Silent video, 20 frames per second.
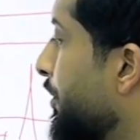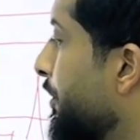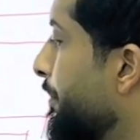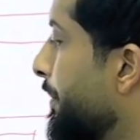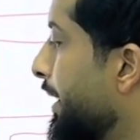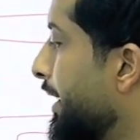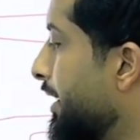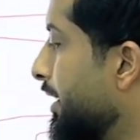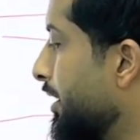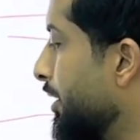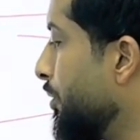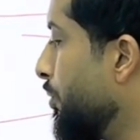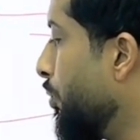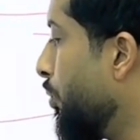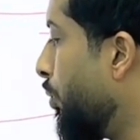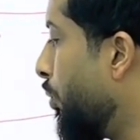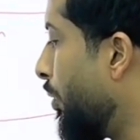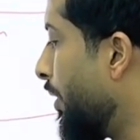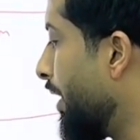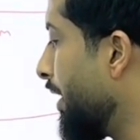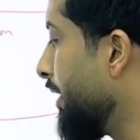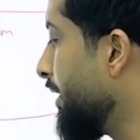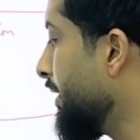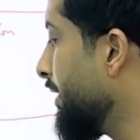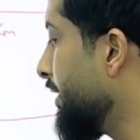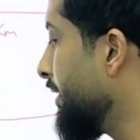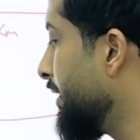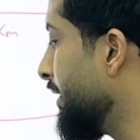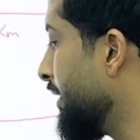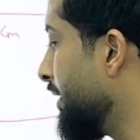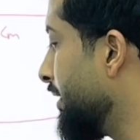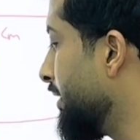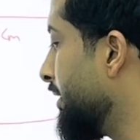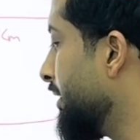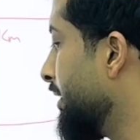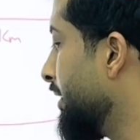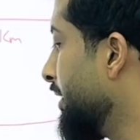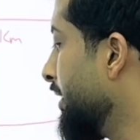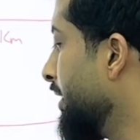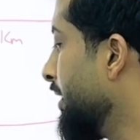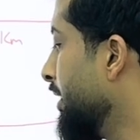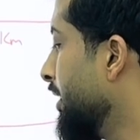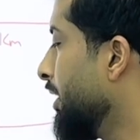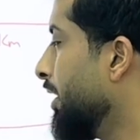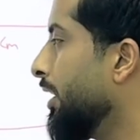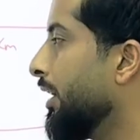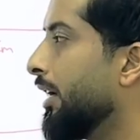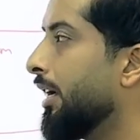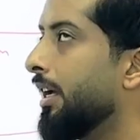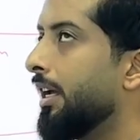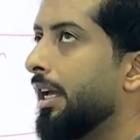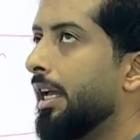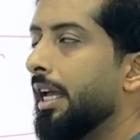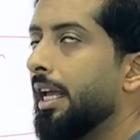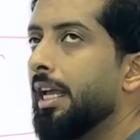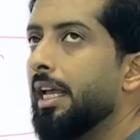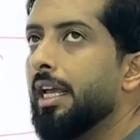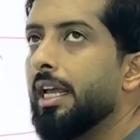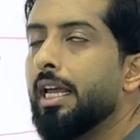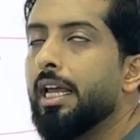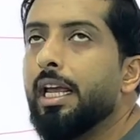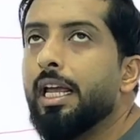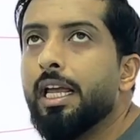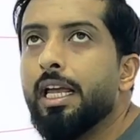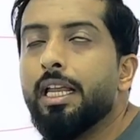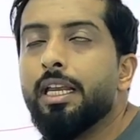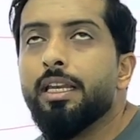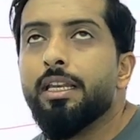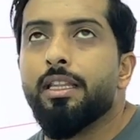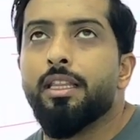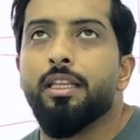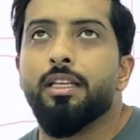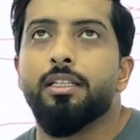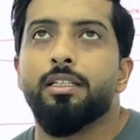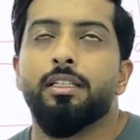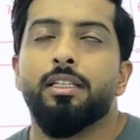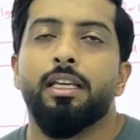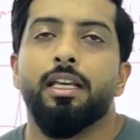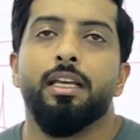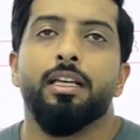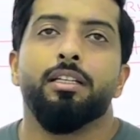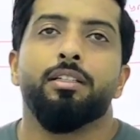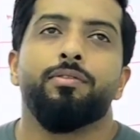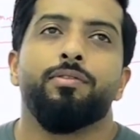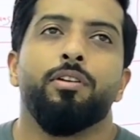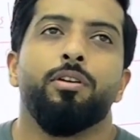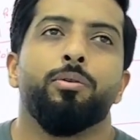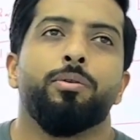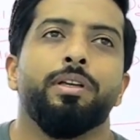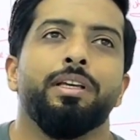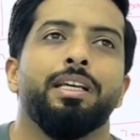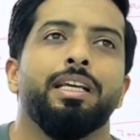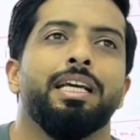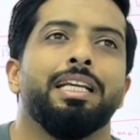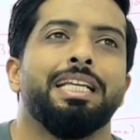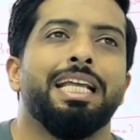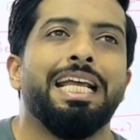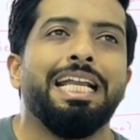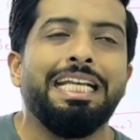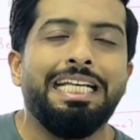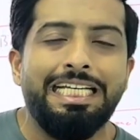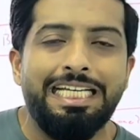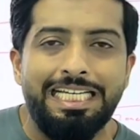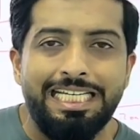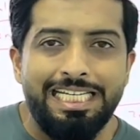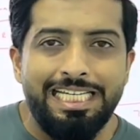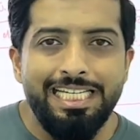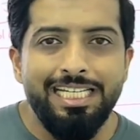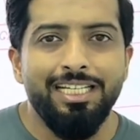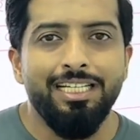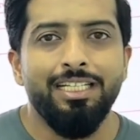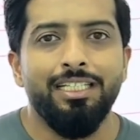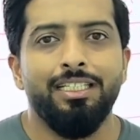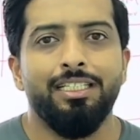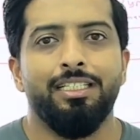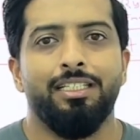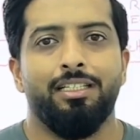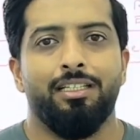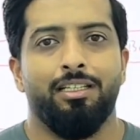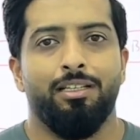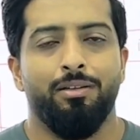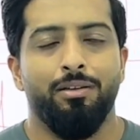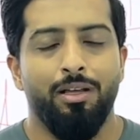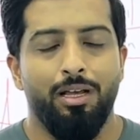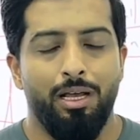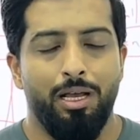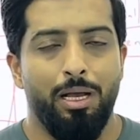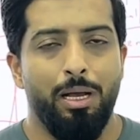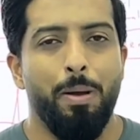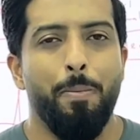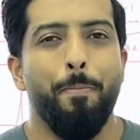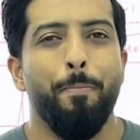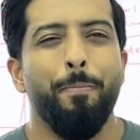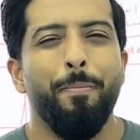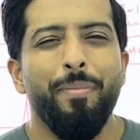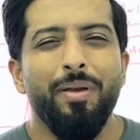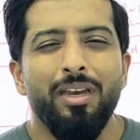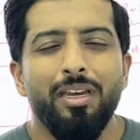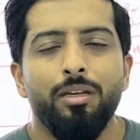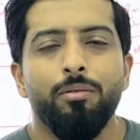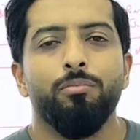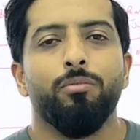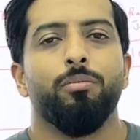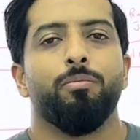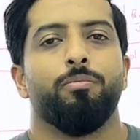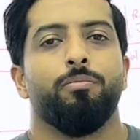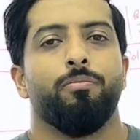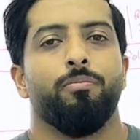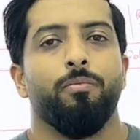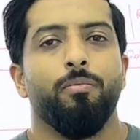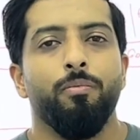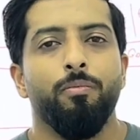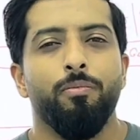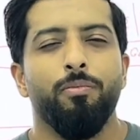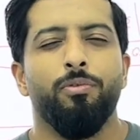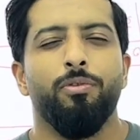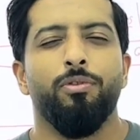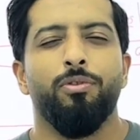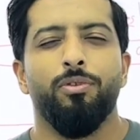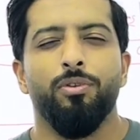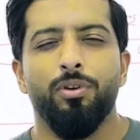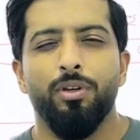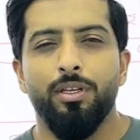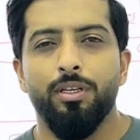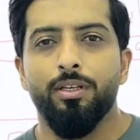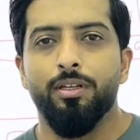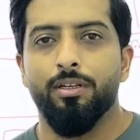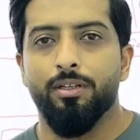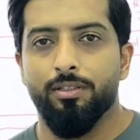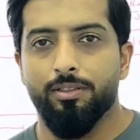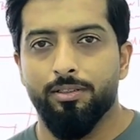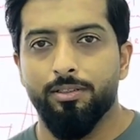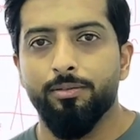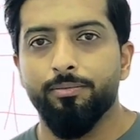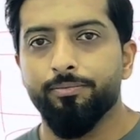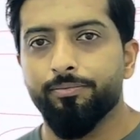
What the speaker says: make it in 1 year. In this case, we're looking at least a minimum 3 years